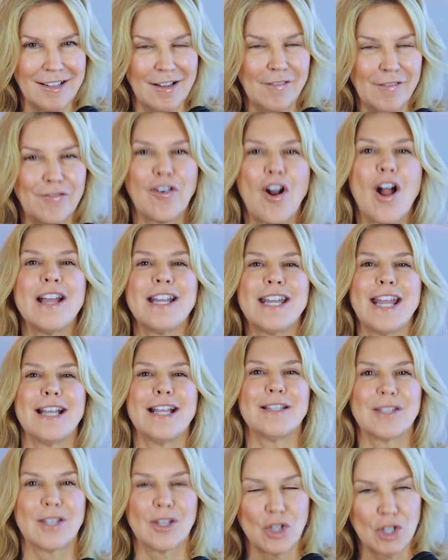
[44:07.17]

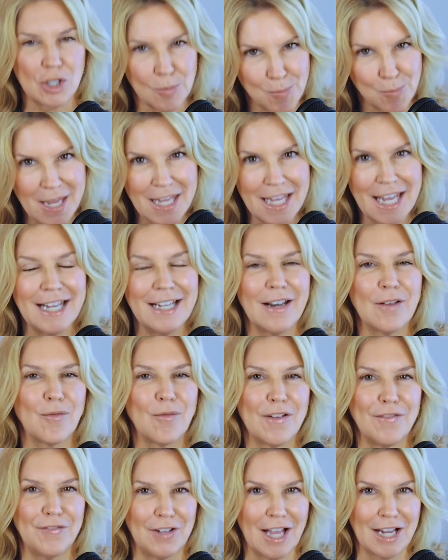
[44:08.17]
Fridays, speaking and
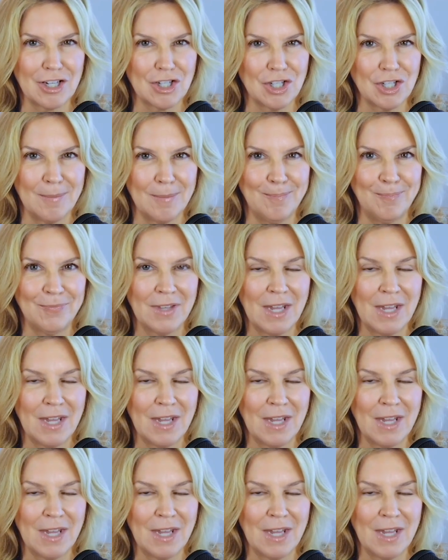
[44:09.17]
reflection.